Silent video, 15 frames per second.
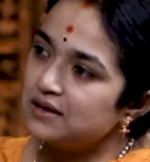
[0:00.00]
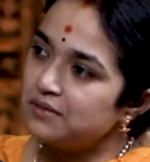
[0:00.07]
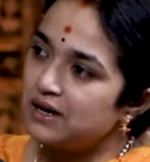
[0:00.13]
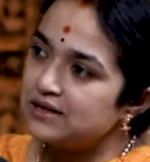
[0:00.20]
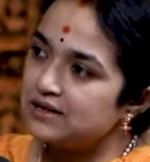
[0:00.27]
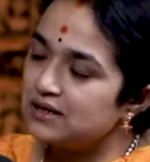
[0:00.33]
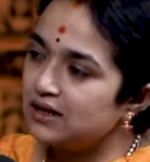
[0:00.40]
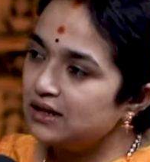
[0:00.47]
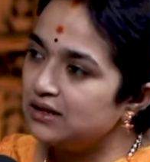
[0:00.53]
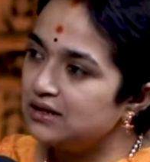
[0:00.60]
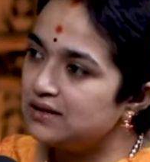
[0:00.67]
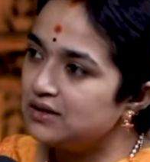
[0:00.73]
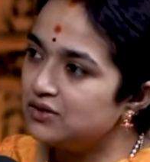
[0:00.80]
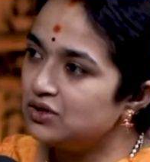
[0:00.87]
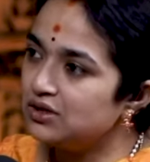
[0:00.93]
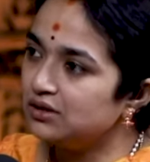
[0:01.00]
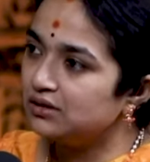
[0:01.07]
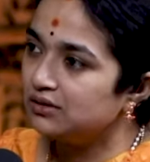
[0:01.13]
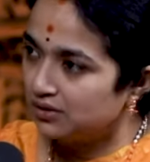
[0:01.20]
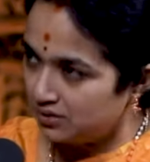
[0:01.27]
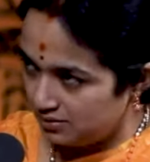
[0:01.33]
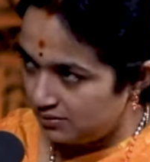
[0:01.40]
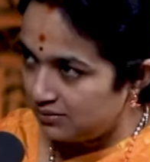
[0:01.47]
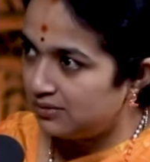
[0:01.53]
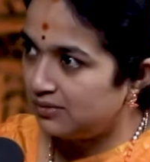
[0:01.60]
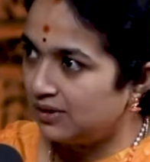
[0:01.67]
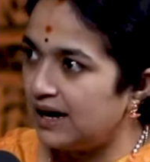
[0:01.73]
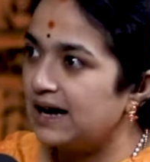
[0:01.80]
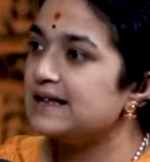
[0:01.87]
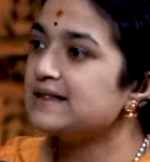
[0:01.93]
by seeing an ECG?
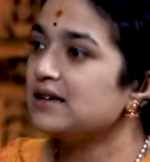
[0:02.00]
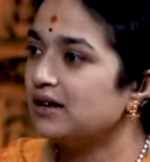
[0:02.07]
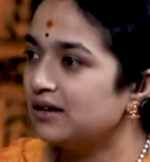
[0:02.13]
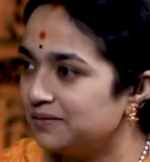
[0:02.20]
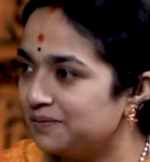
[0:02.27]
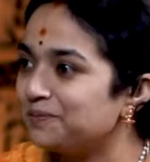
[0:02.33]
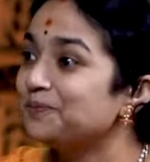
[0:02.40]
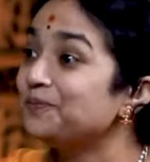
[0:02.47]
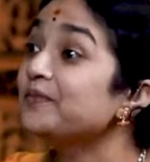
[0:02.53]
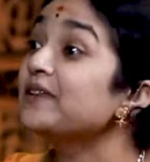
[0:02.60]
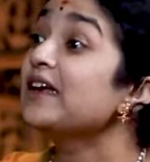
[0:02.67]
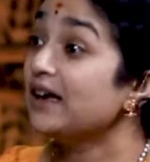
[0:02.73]
As a yes,